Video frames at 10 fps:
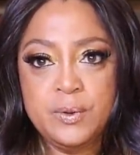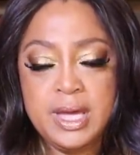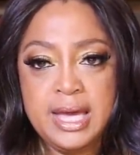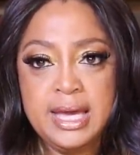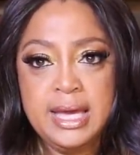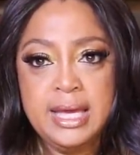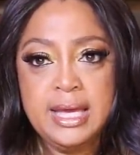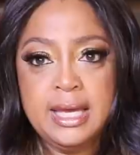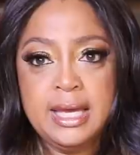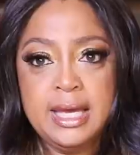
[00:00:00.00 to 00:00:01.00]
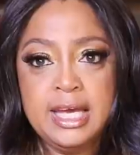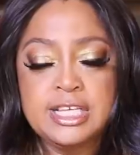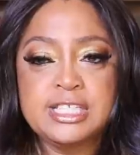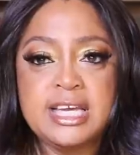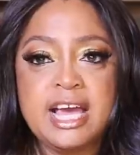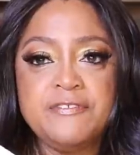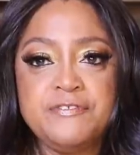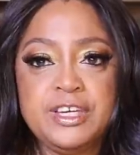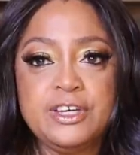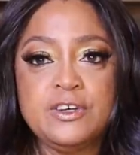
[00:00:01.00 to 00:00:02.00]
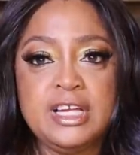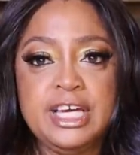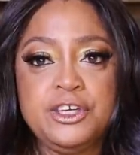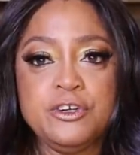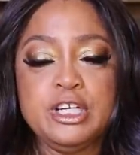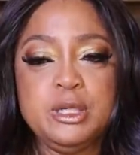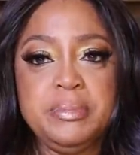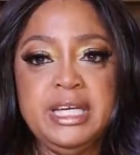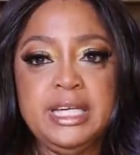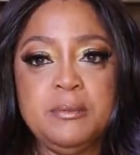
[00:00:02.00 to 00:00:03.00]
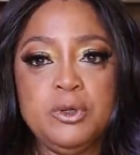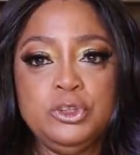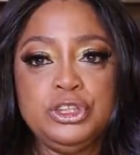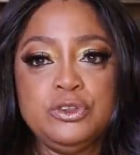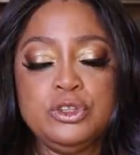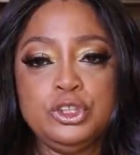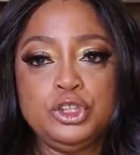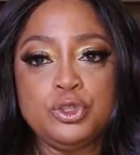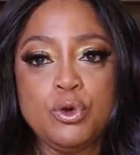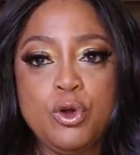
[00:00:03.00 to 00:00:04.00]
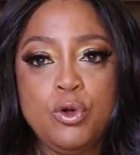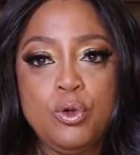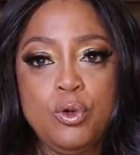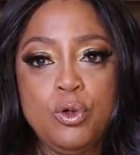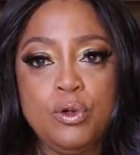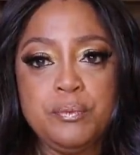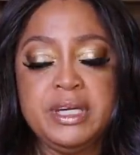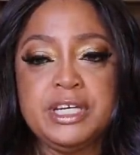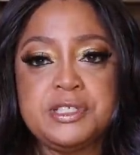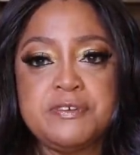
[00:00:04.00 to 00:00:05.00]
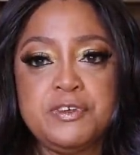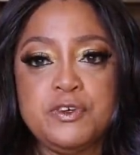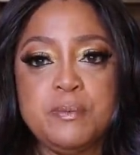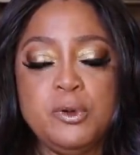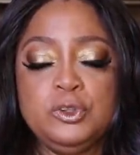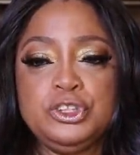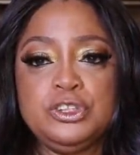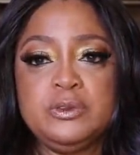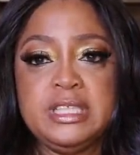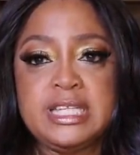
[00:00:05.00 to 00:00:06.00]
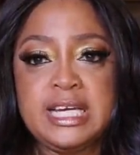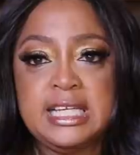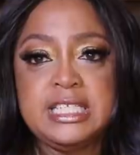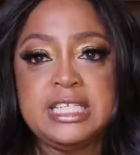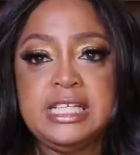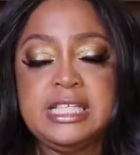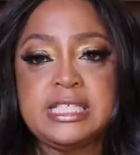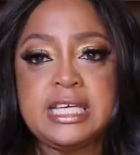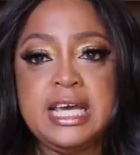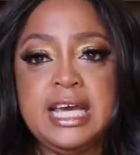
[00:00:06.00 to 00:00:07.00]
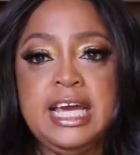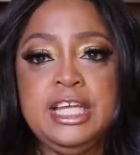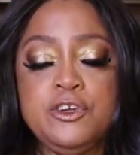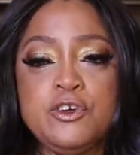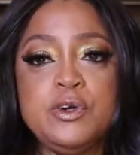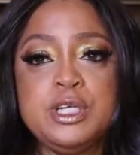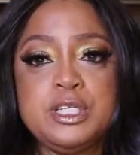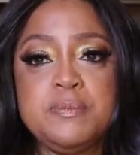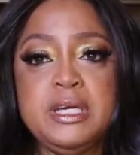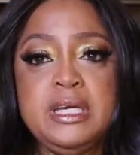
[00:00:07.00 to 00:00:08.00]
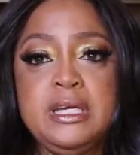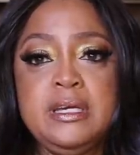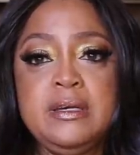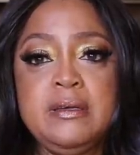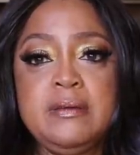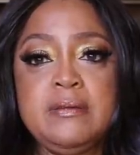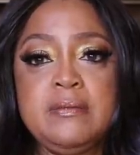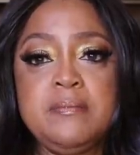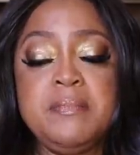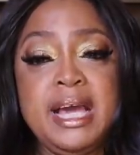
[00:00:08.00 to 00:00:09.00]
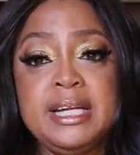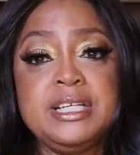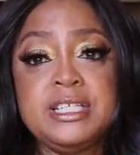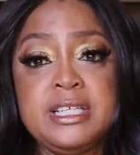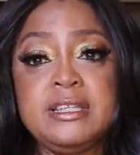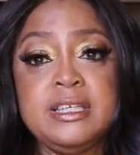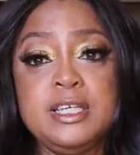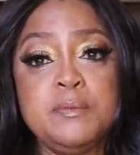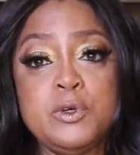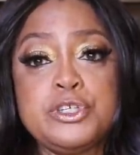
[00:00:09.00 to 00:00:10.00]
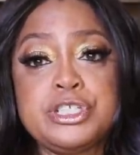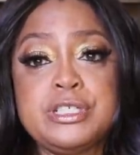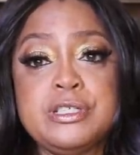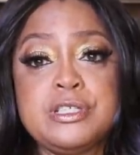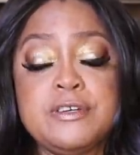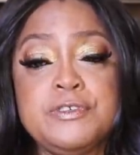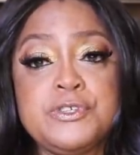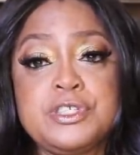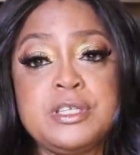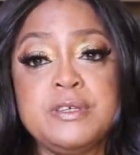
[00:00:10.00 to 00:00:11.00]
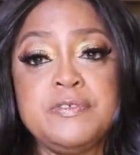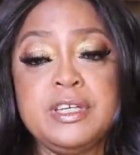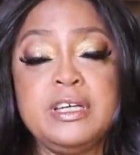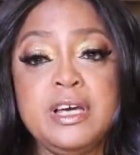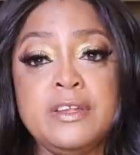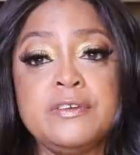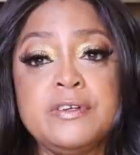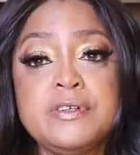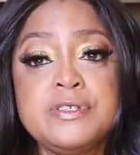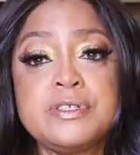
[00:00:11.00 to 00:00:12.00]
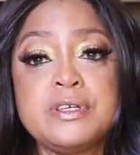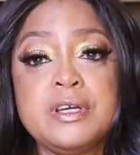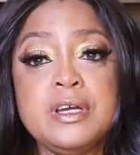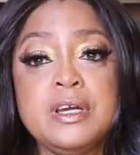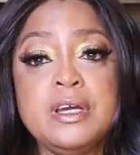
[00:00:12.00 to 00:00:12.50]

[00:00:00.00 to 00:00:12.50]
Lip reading: Okay? See, I feel like you're going to be in emotional control because of your emotional intelligence, and you're going to be managing the emotions of your significant others